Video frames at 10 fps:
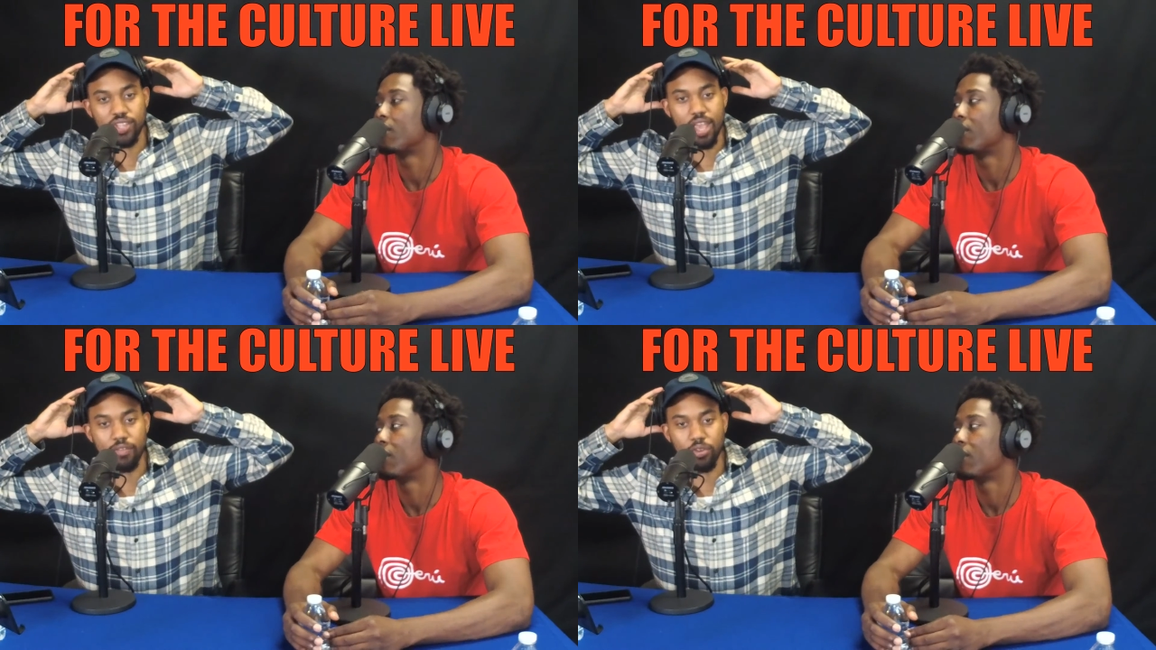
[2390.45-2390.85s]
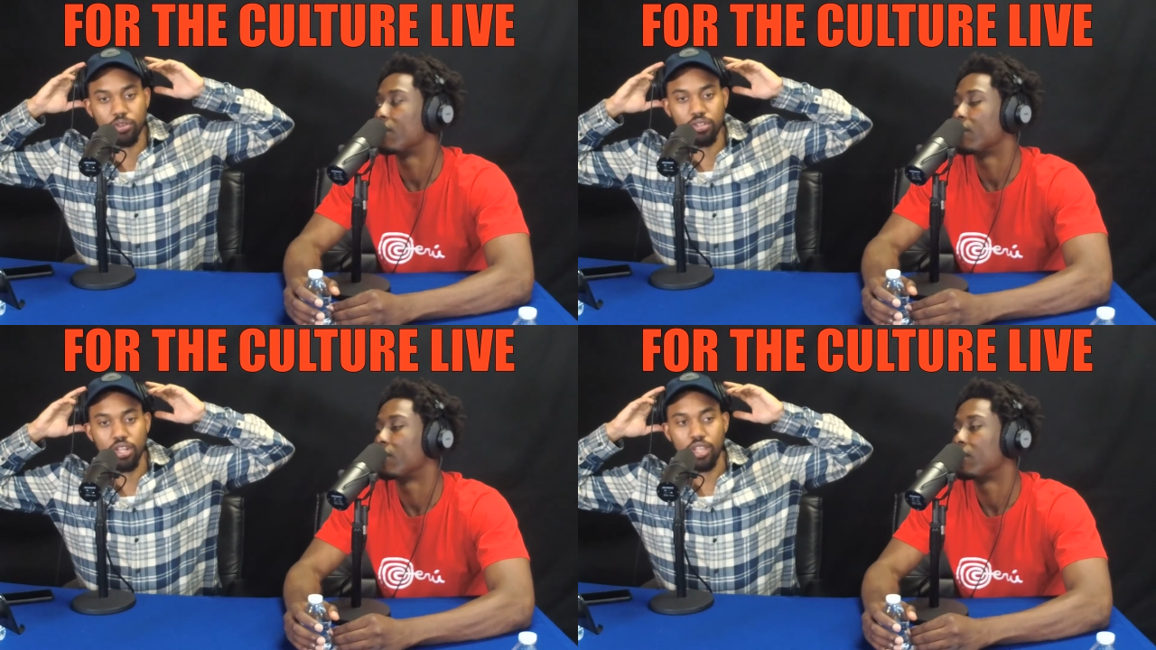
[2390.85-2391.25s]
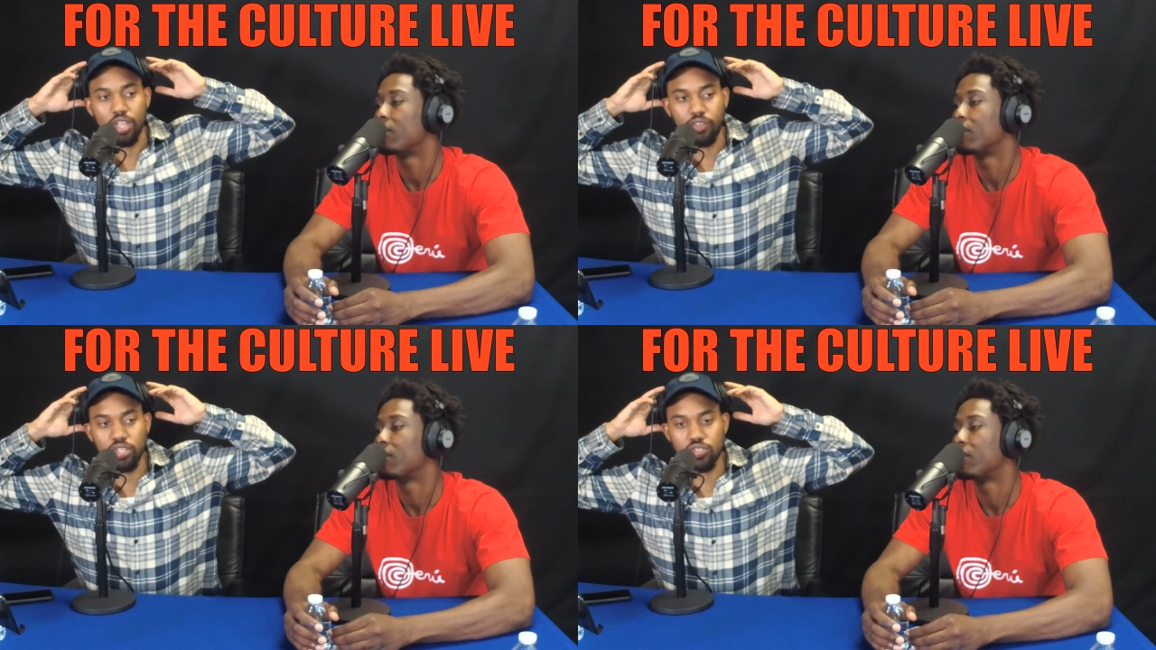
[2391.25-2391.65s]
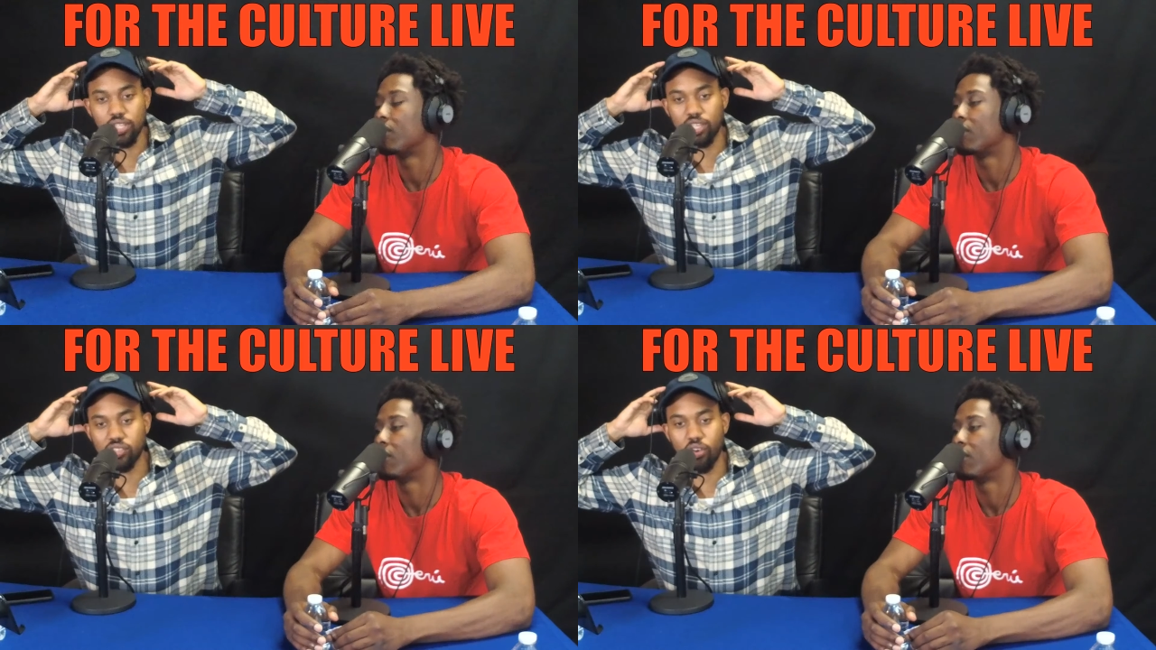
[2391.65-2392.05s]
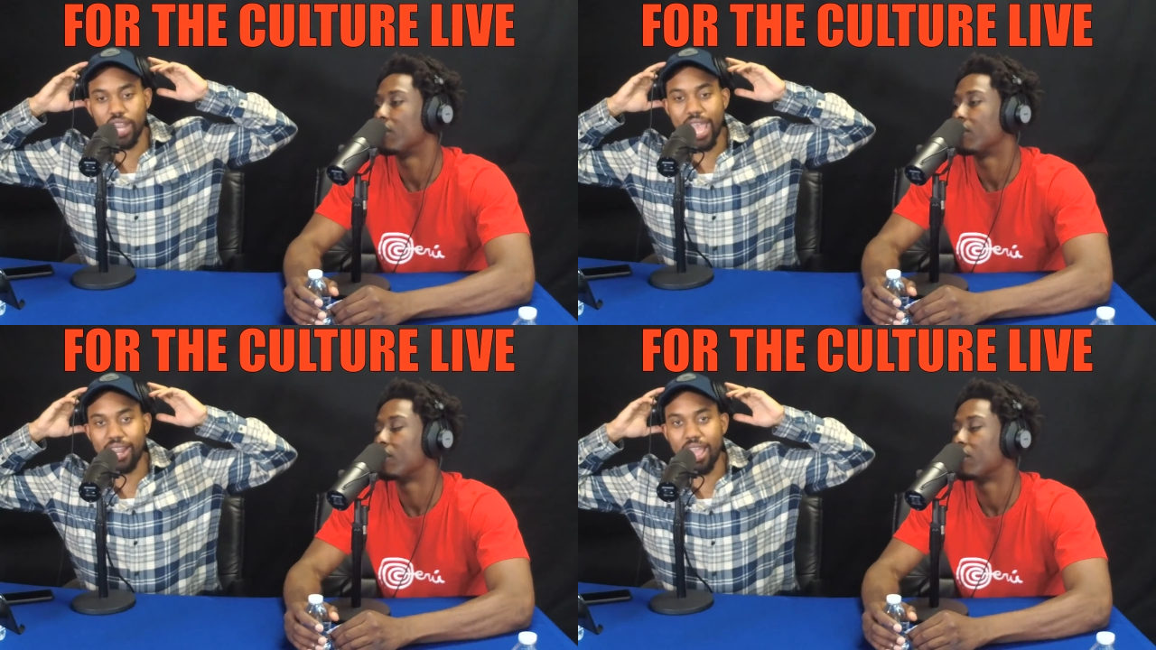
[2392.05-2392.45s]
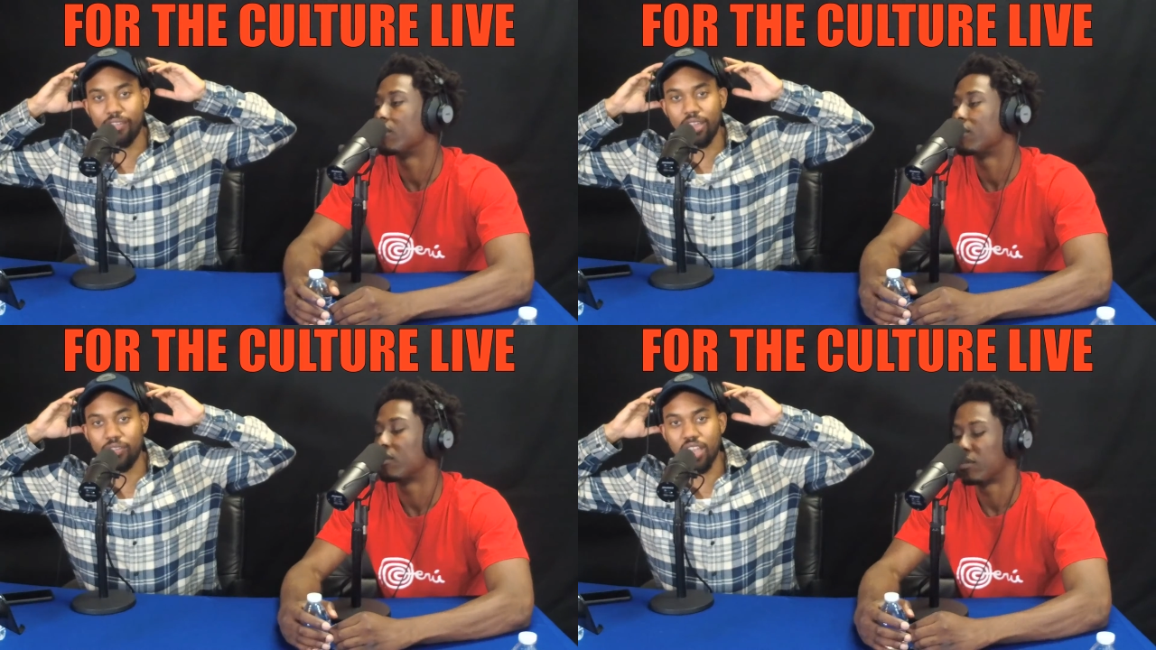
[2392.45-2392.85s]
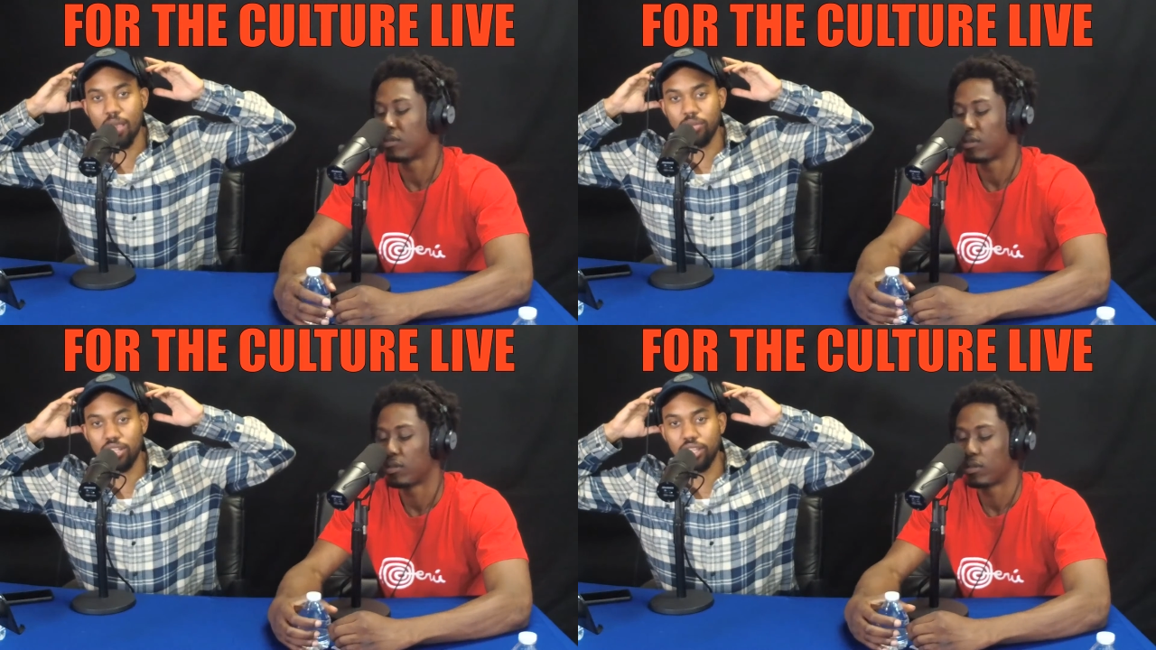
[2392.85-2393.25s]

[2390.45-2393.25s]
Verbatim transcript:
Speaker 1: Tavern. If you get your tickets on at Half Half Comedy,